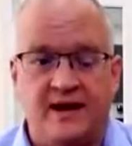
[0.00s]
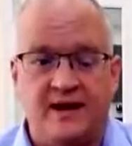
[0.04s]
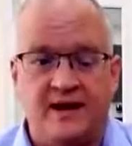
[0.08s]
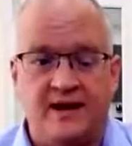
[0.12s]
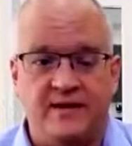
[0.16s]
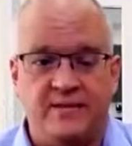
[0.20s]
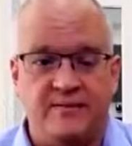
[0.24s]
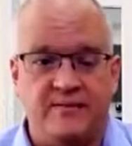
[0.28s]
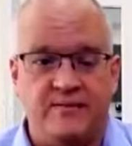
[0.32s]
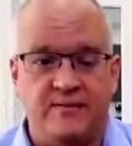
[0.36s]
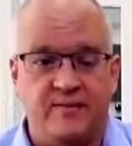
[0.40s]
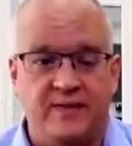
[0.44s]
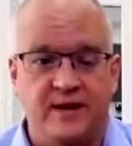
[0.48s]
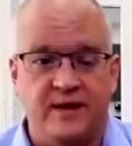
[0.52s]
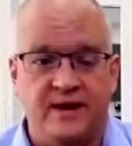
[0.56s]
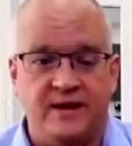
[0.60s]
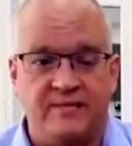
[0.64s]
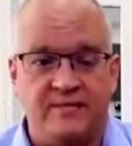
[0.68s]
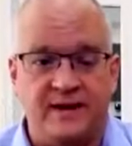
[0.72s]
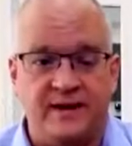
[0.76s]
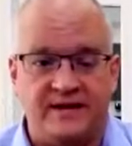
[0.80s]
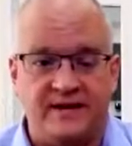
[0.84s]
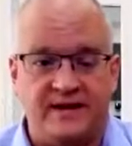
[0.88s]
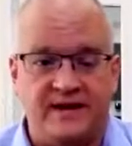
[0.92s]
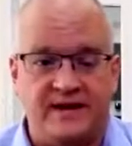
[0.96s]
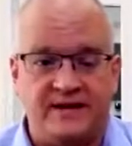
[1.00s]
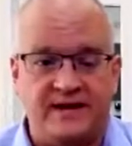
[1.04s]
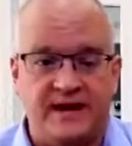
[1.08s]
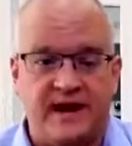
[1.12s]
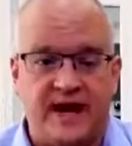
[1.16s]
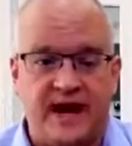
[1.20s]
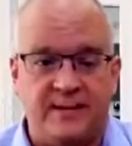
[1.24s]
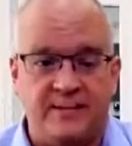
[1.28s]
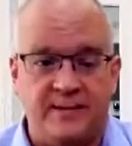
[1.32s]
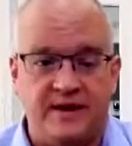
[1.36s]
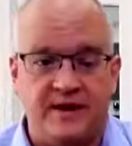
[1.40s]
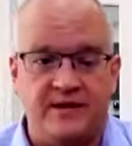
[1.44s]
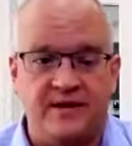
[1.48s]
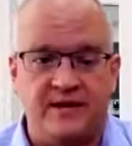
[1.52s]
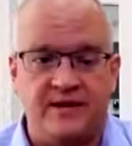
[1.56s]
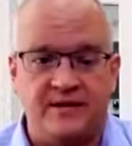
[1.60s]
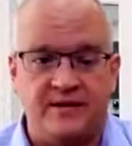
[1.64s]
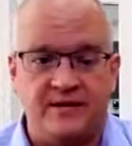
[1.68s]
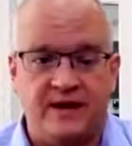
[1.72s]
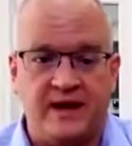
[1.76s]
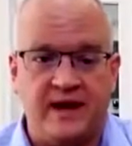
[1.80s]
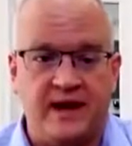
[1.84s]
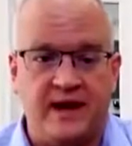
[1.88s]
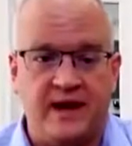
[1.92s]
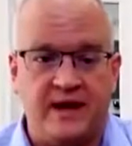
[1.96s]
And we expect that to happen in the
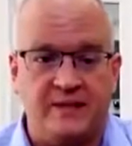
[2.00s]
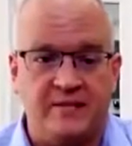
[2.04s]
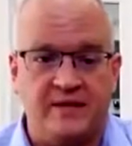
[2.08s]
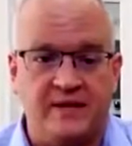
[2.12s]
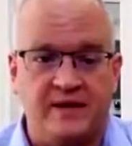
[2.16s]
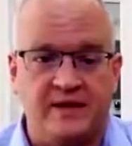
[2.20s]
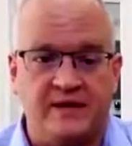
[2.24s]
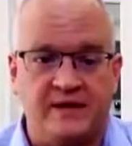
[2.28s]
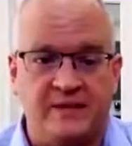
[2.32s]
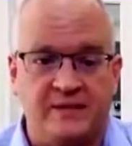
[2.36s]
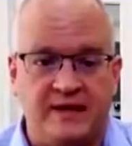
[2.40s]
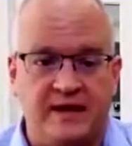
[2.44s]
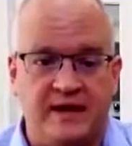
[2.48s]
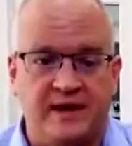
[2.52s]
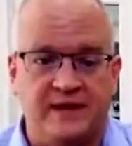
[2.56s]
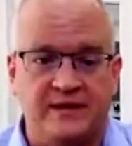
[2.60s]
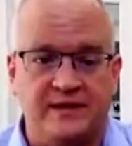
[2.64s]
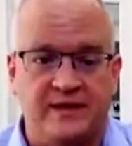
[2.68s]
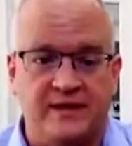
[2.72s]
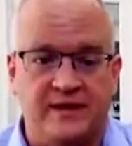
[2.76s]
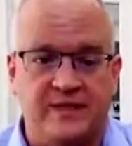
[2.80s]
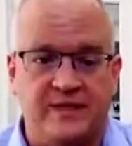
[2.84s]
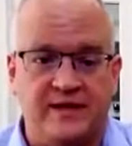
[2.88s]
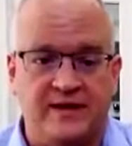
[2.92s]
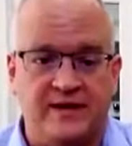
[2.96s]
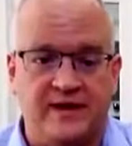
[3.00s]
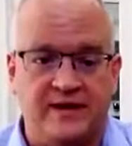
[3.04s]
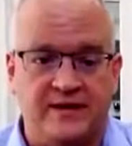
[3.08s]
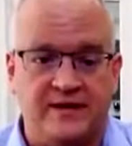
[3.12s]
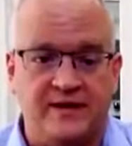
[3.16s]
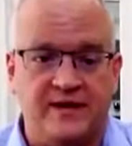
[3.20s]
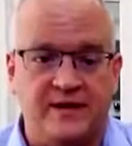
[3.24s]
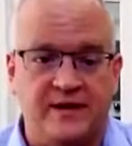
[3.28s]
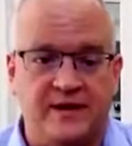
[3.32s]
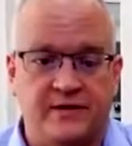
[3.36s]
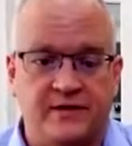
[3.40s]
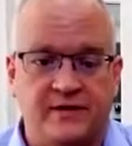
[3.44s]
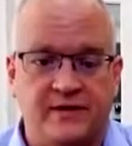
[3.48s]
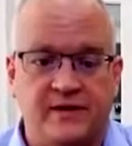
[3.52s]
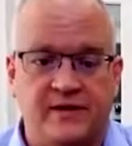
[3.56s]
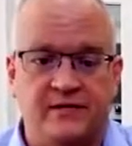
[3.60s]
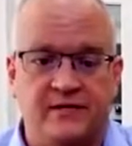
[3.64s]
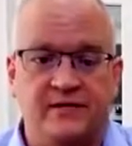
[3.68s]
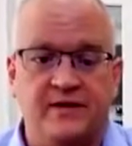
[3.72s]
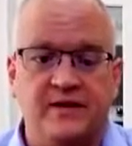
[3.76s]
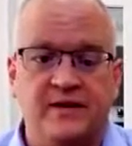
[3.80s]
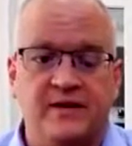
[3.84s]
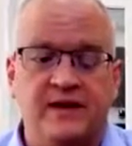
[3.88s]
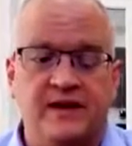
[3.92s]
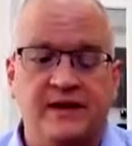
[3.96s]
UK pretty substantially over the next year or
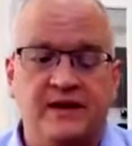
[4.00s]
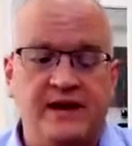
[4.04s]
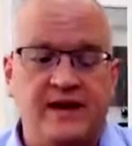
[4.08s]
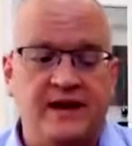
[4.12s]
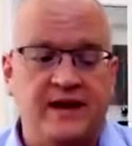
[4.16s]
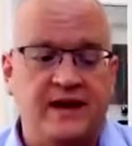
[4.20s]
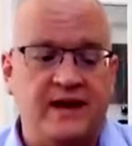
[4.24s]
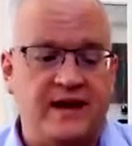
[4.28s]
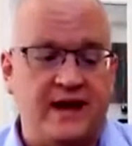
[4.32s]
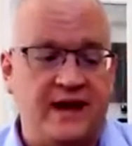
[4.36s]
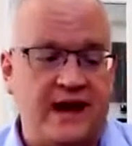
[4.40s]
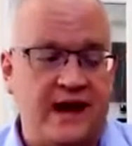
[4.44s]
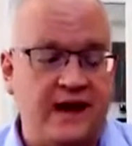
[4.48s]
two.